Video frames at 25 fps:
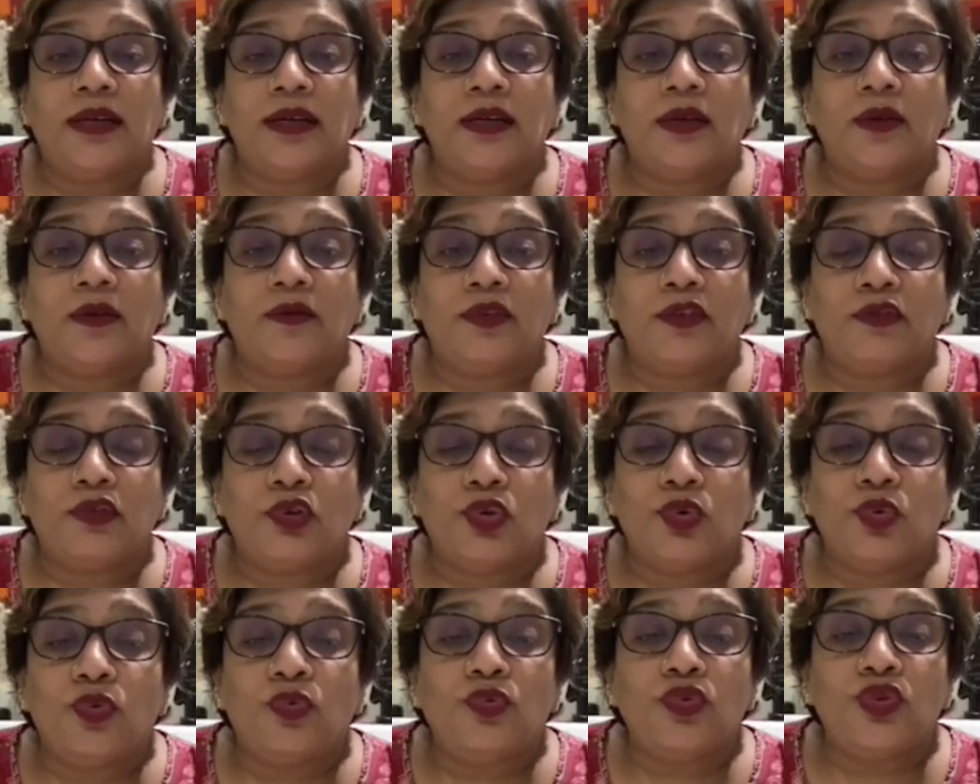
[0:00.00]
if you
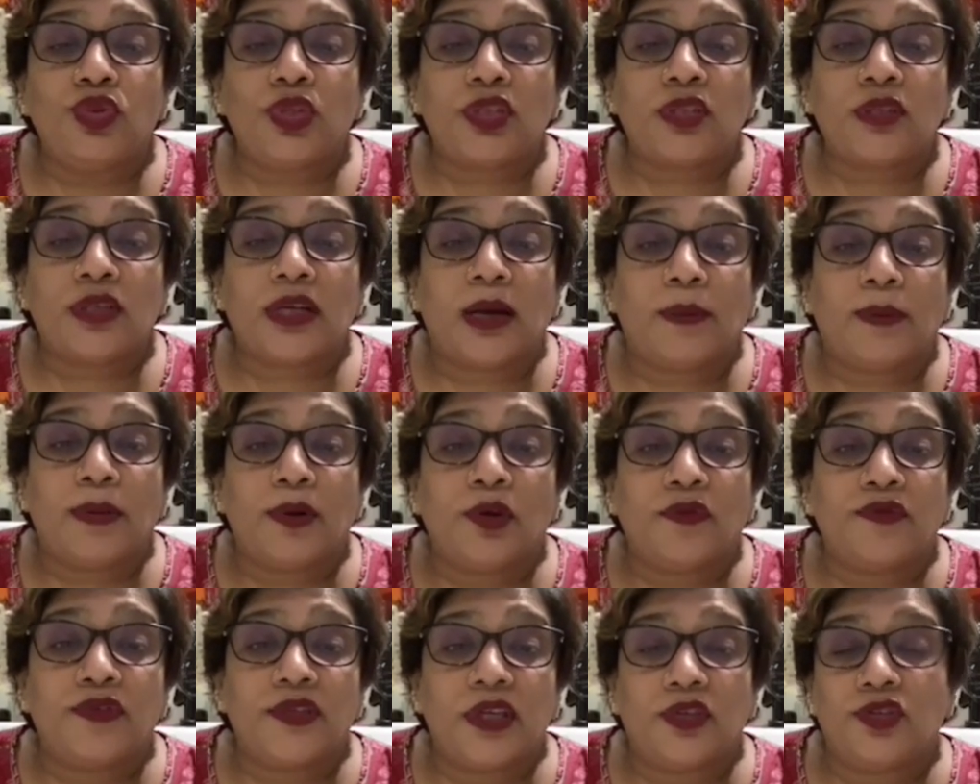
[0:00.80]
do just a couple
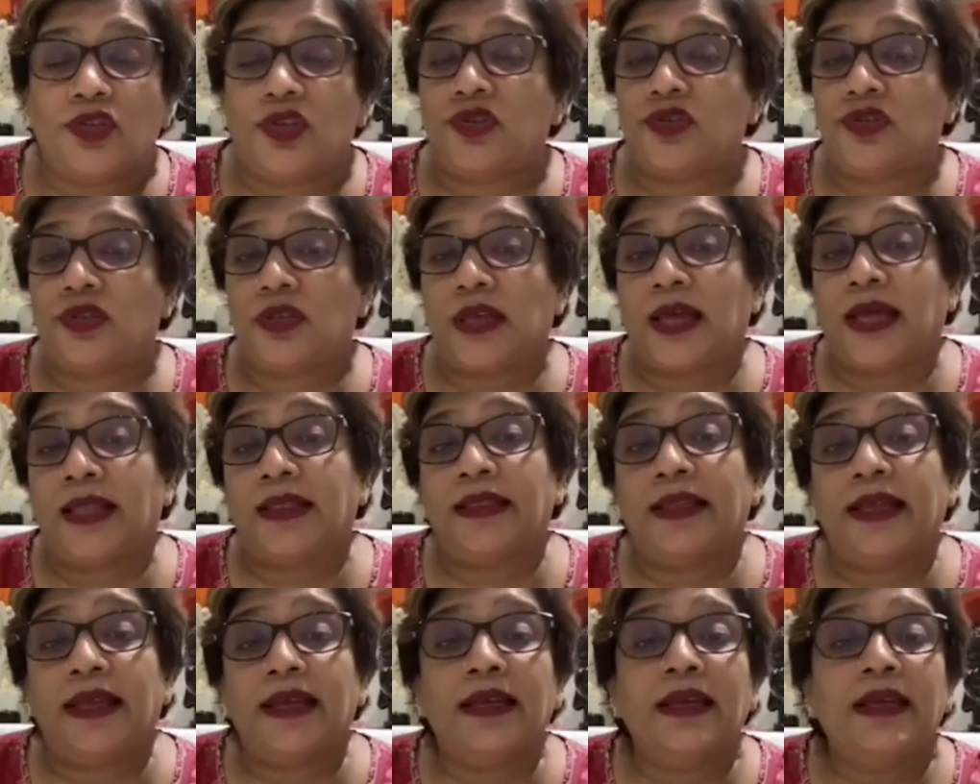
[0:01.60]
of sessions
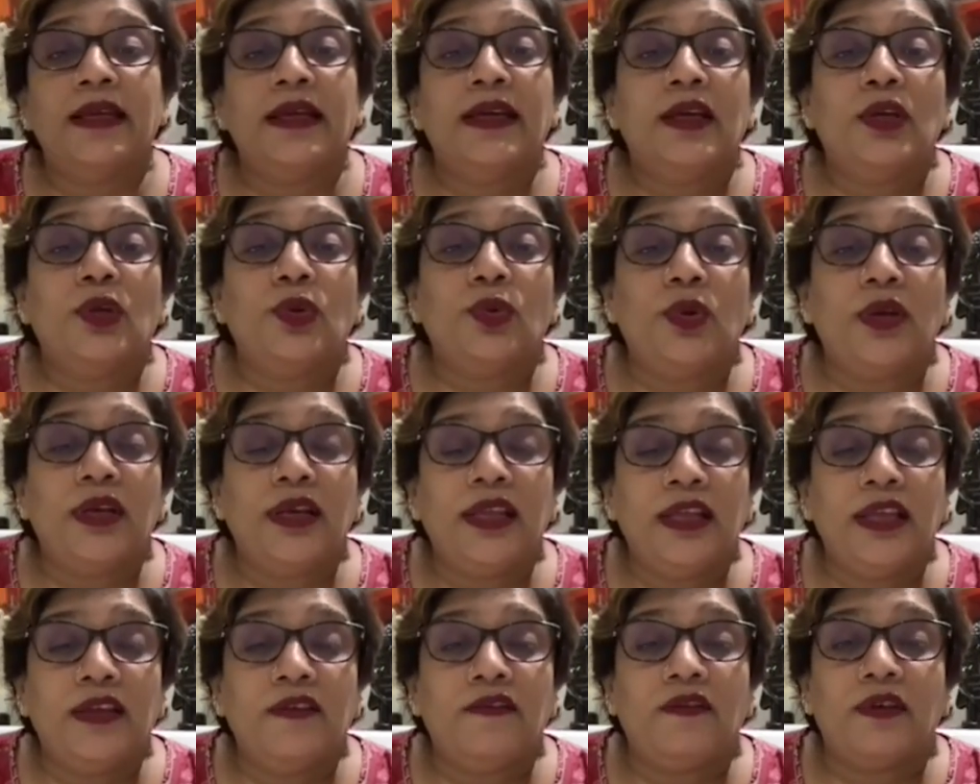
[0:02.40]
and then you
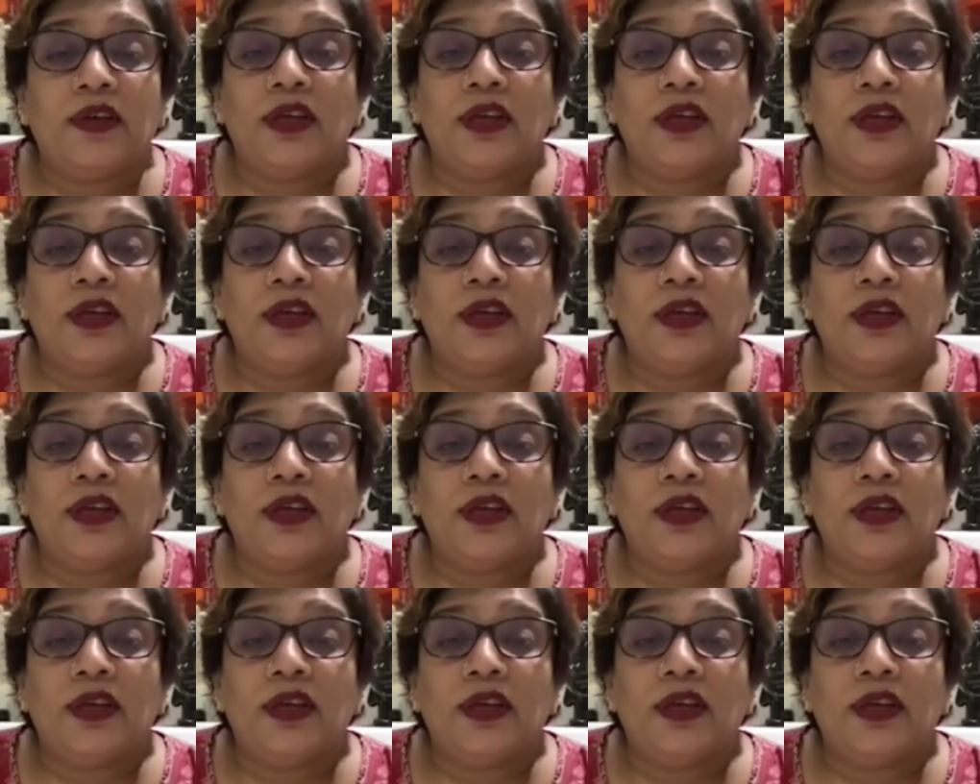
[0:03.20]
leave,